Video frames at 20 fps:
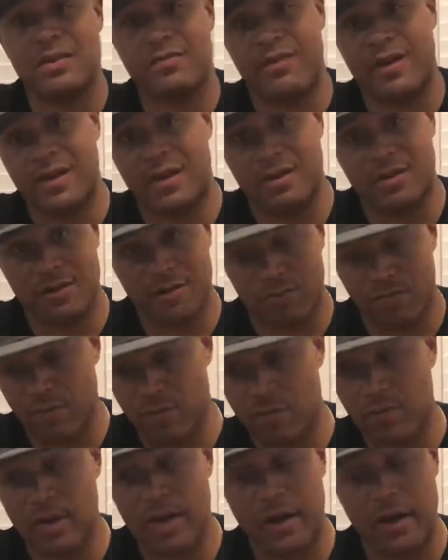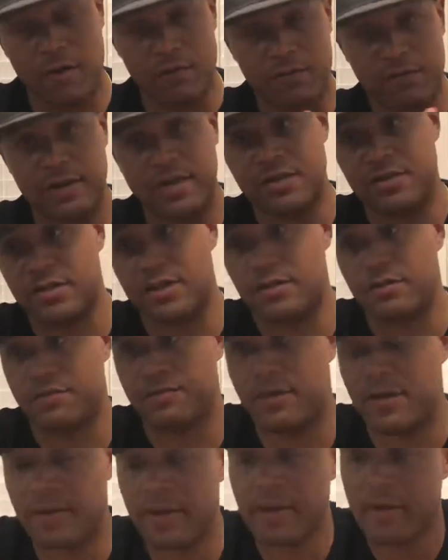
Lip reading: If I get another Road Glide, hopefully it'll still fit.